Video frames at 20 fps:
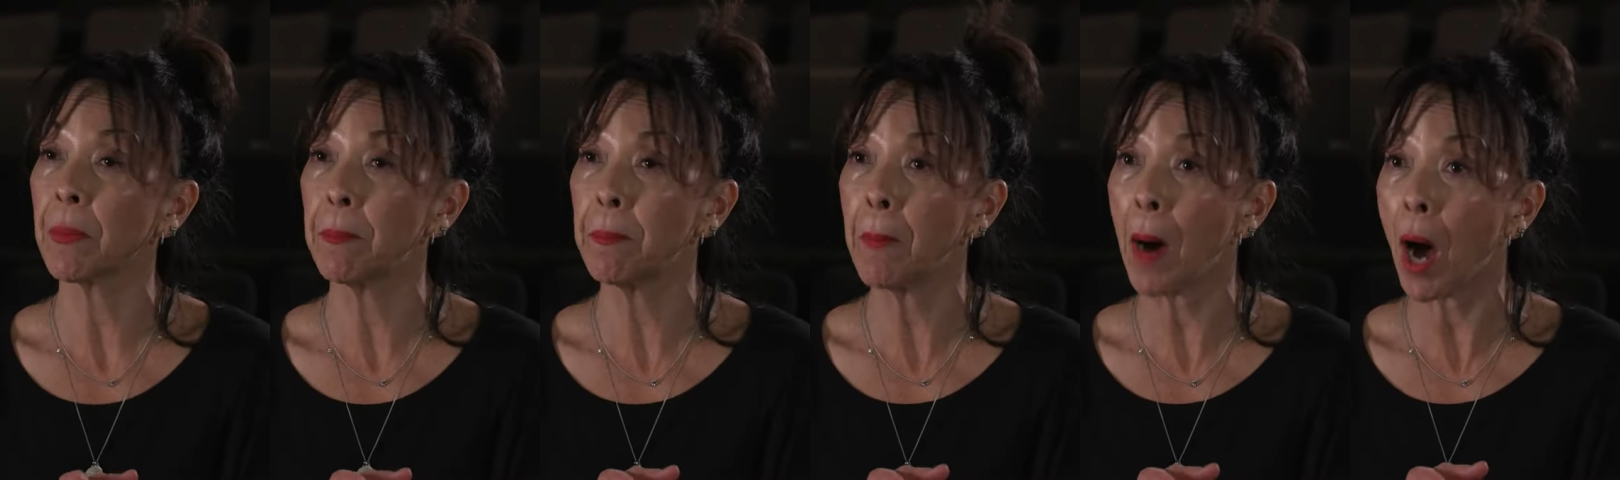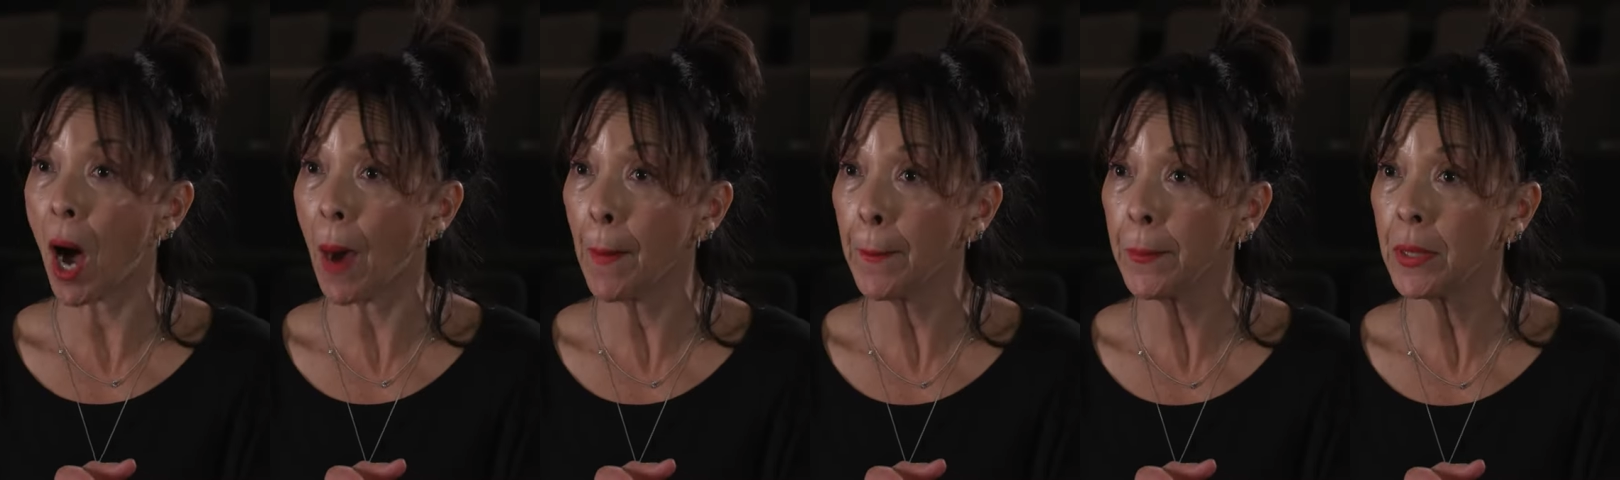
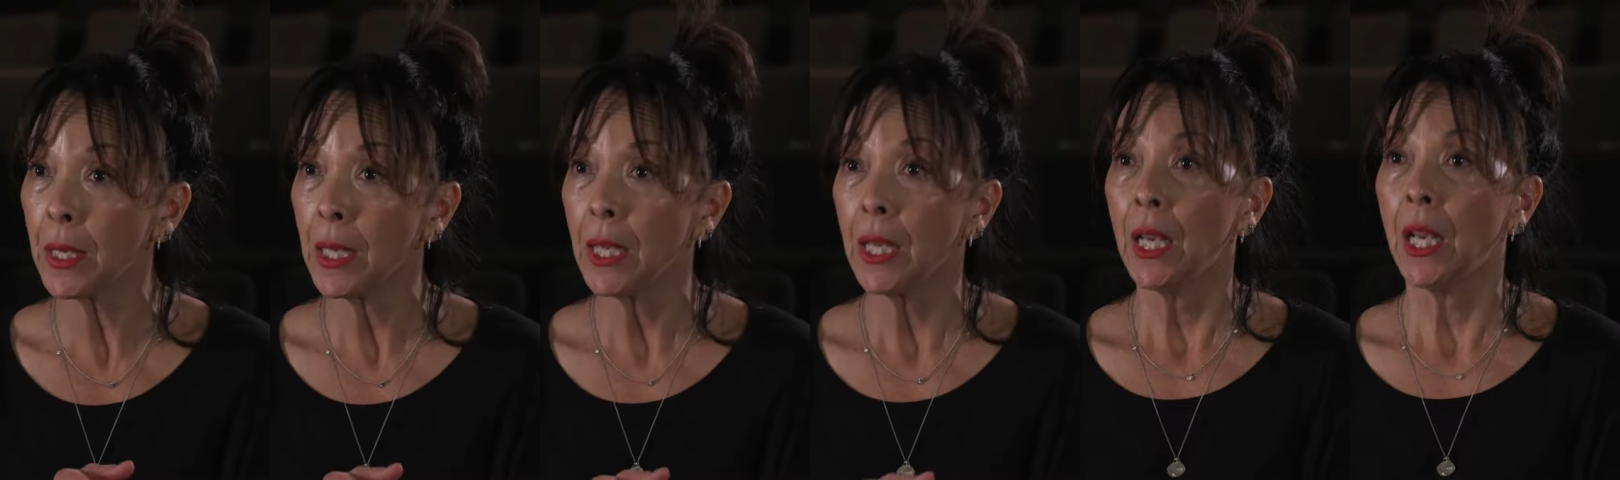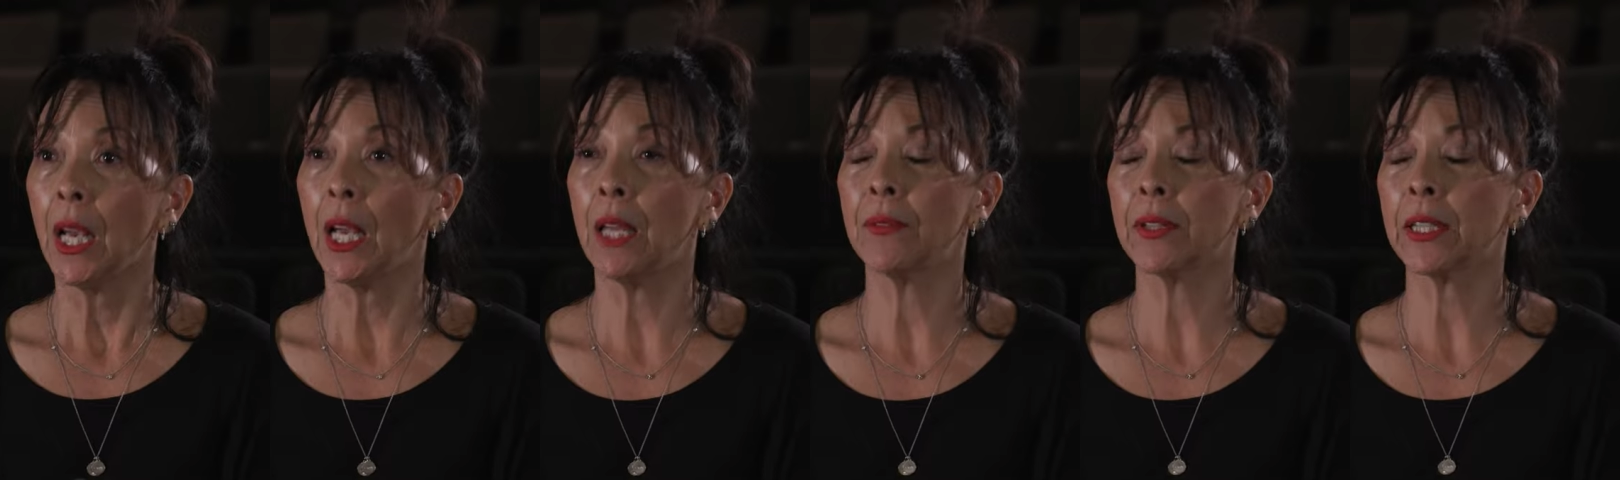mom
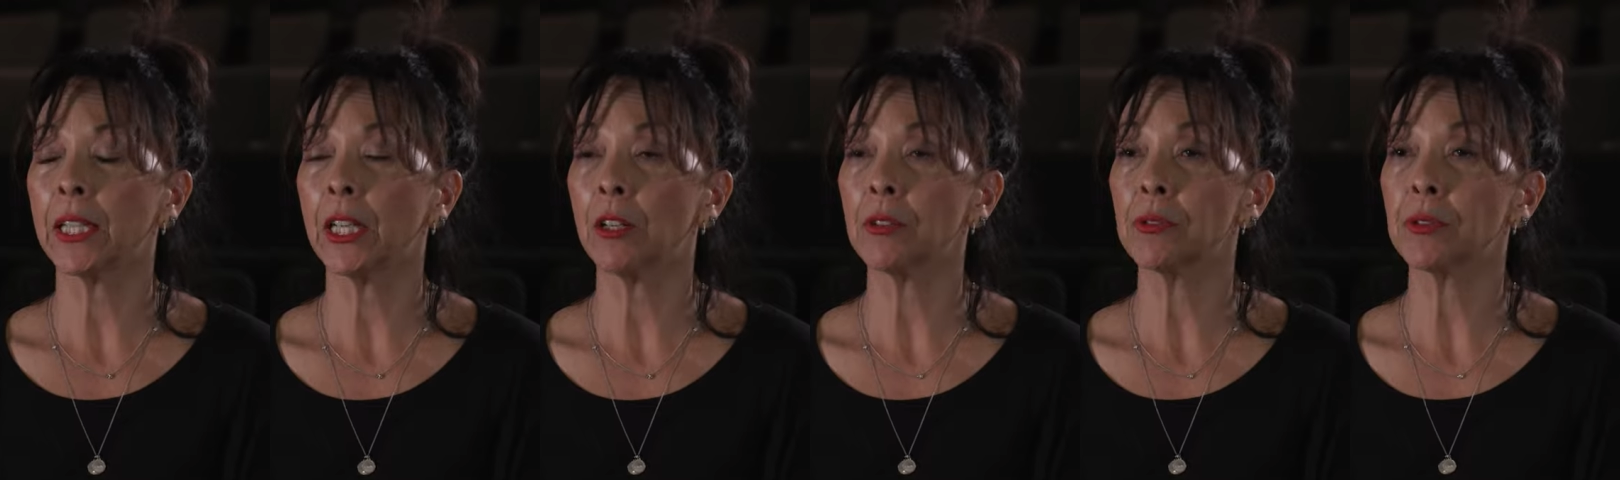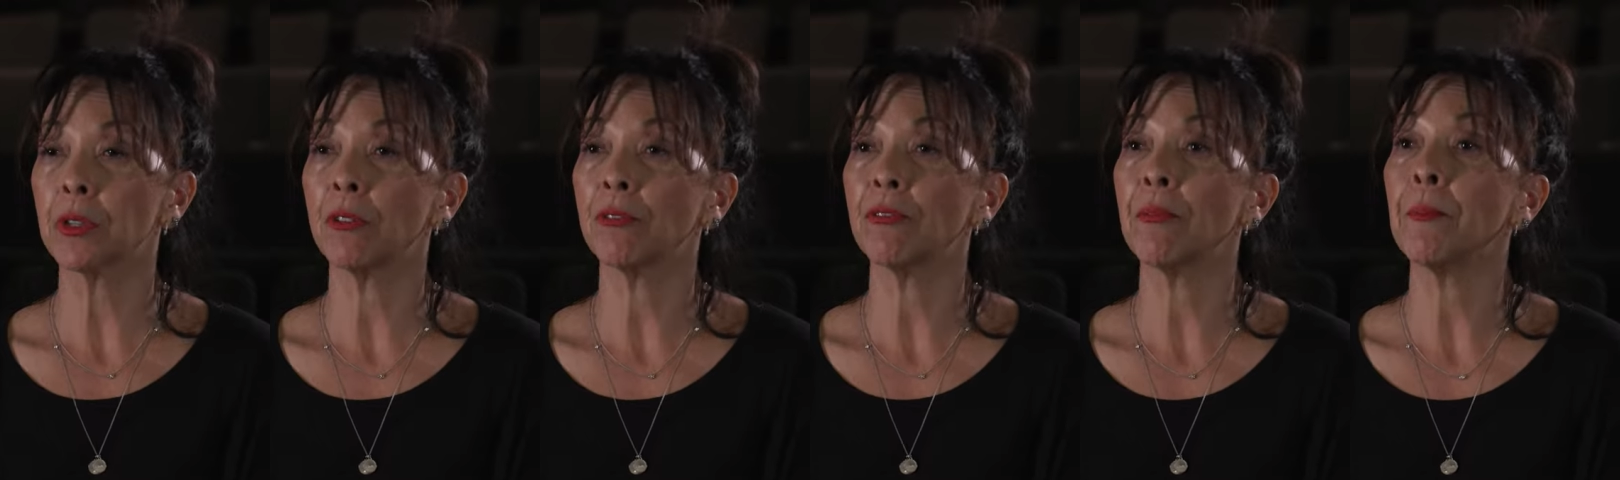and the
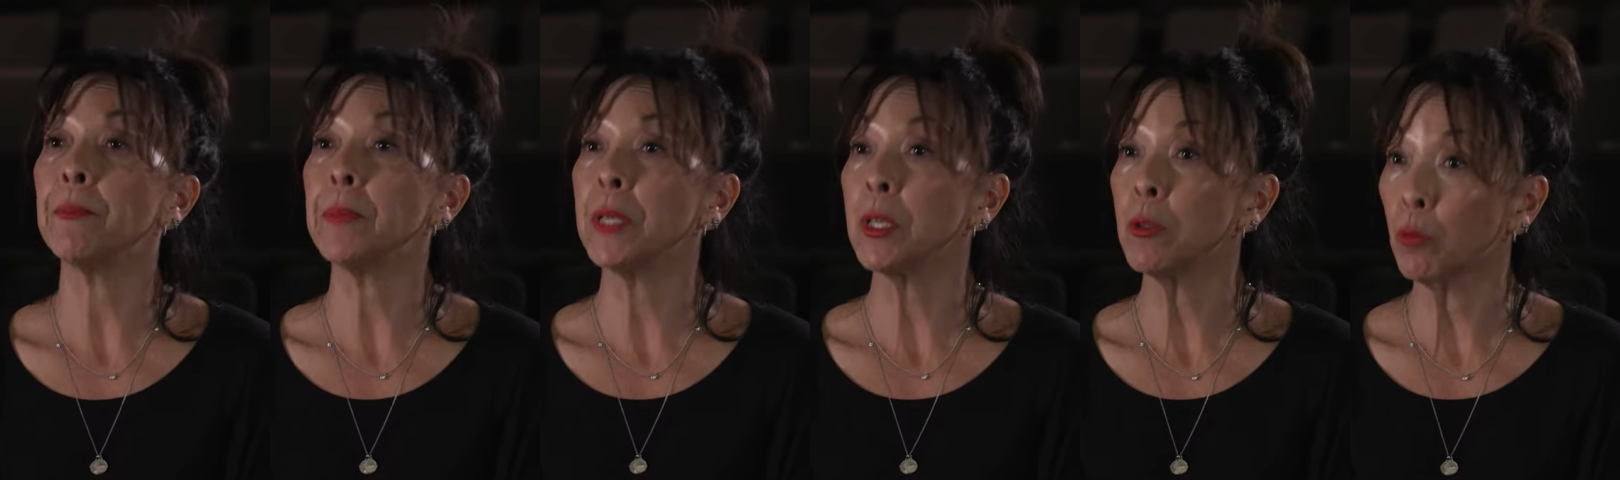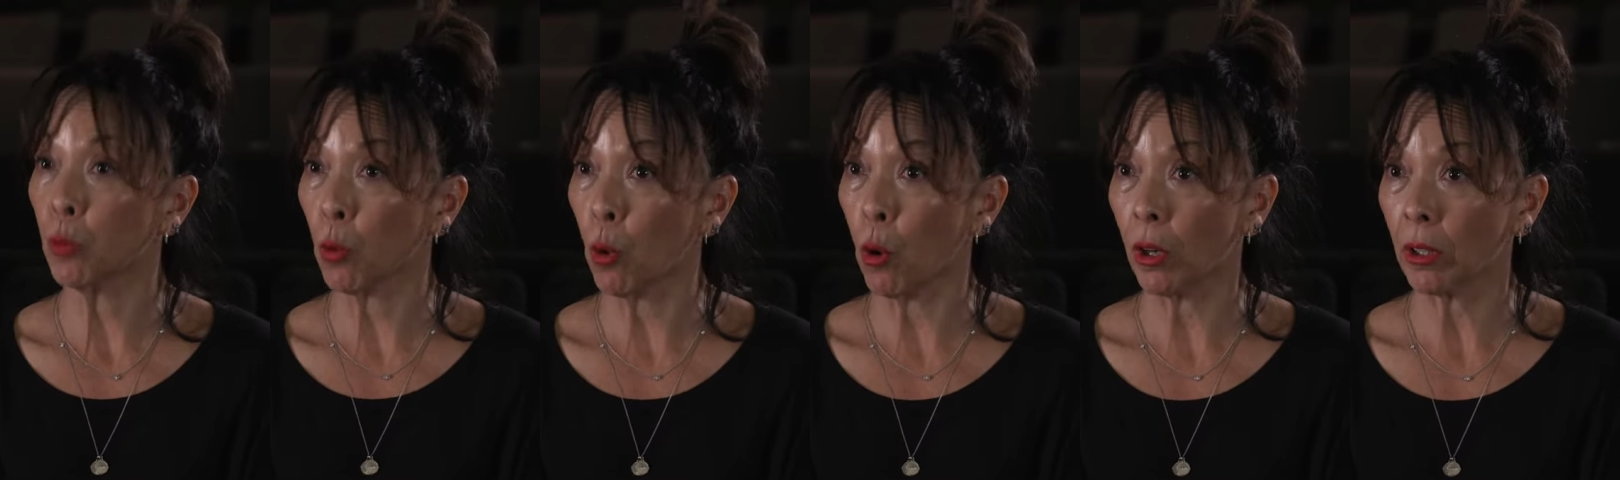character of Me
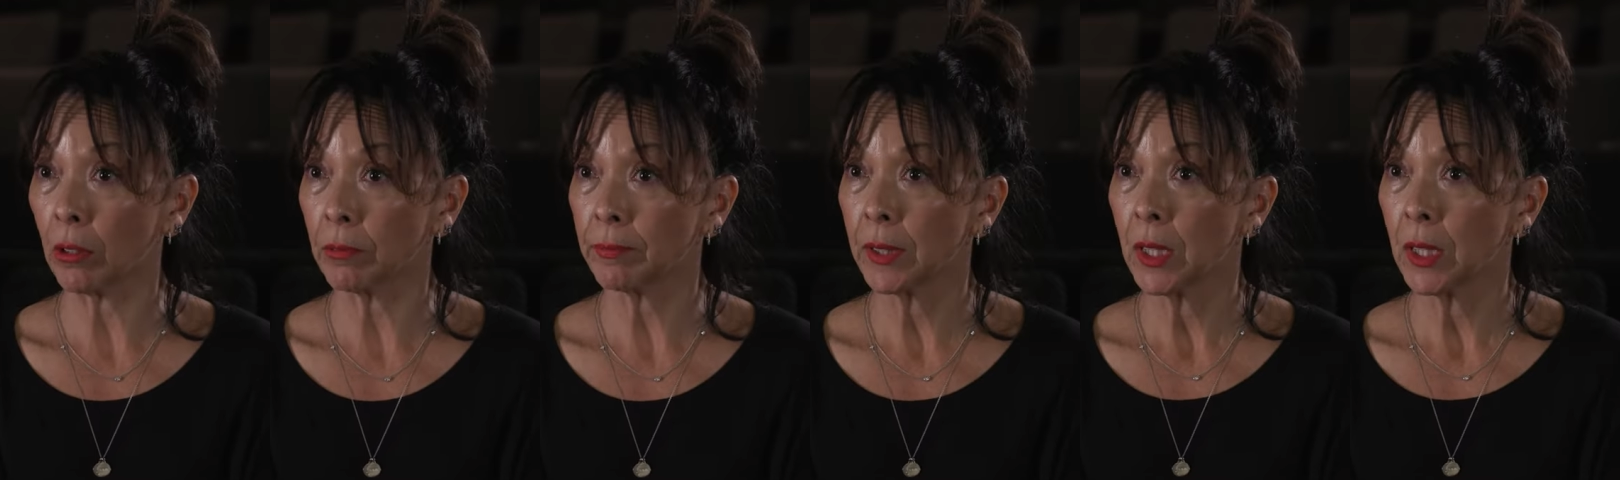Roar,